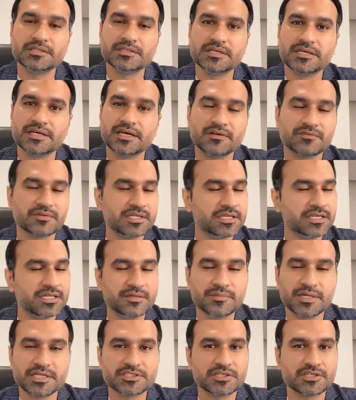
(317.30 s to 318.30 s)
have
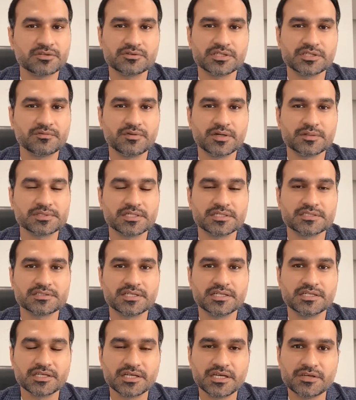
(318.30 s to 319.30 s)
clearly mentioned on their websites
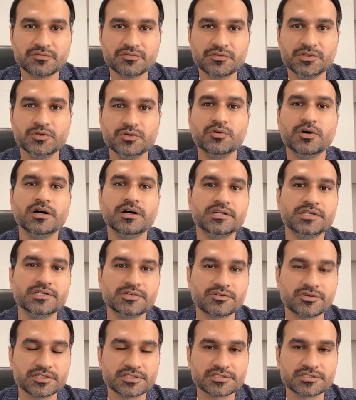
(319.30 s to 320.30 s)
that if you are
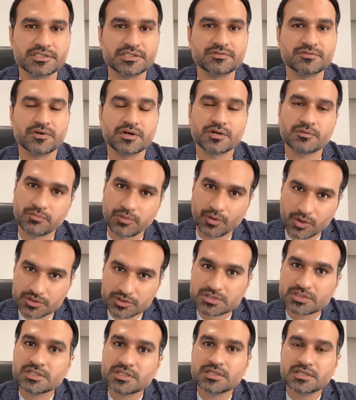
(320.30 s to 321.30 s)
interested for
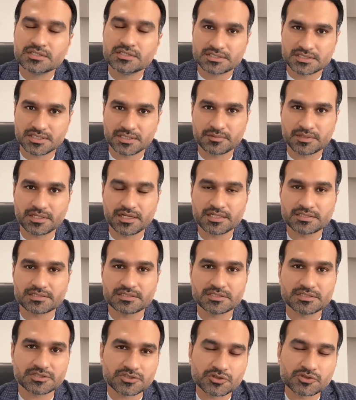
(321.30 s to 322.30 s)
both
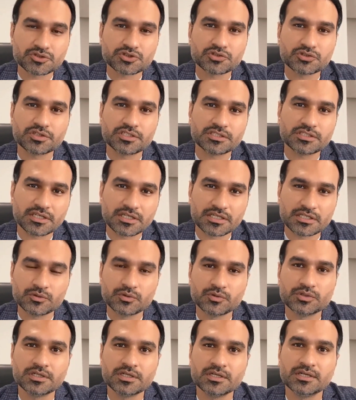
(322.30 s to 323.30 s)
subclasses, you should
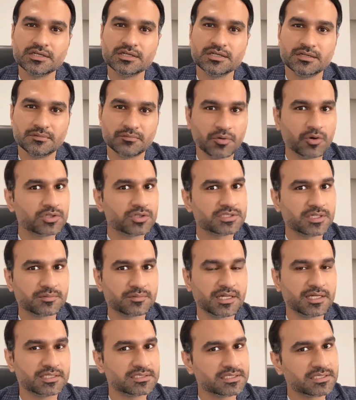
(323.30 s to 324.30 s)
include both
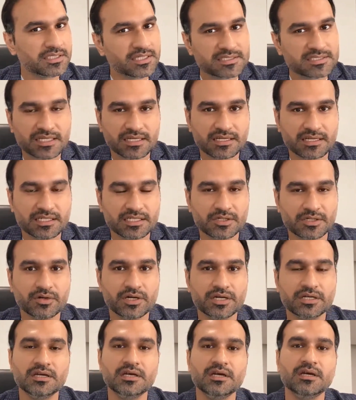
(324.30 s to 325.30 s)
subclasses in a single
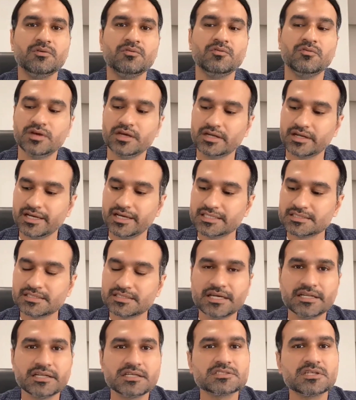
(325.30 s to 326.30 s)
EOI. Whereas
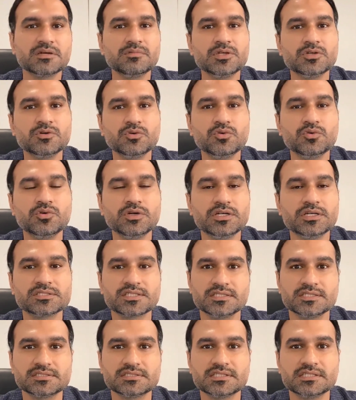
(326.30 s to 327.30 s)
NSW is
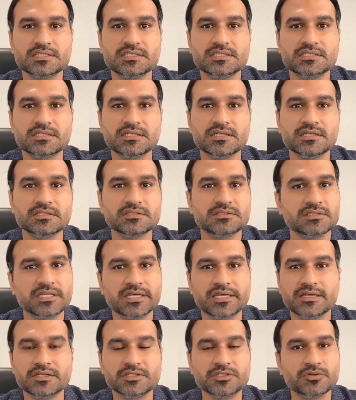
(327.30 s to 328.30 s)
concerned,
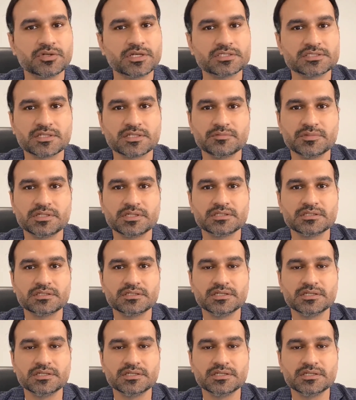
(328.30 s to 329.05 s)
you can submit